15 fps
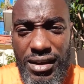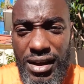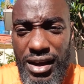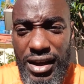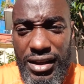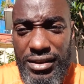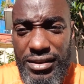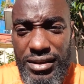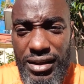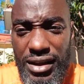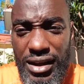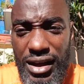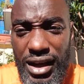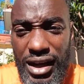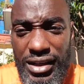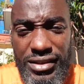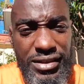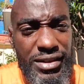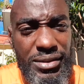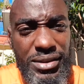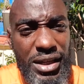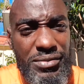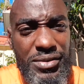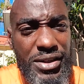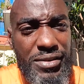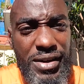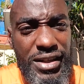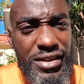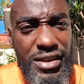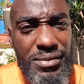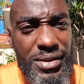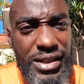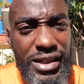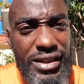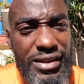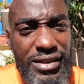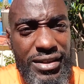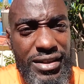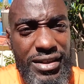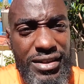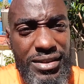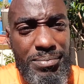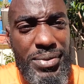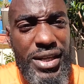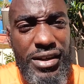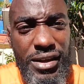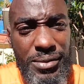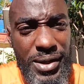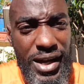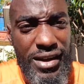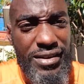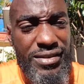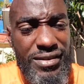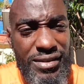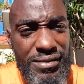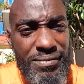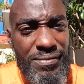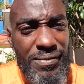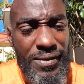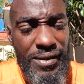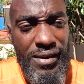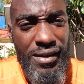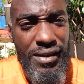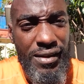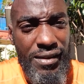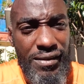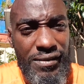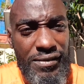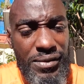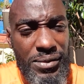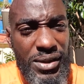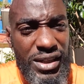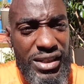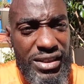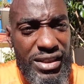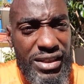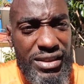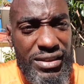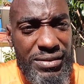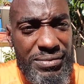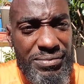And I still don't regret doing it. He's a POS for what he did.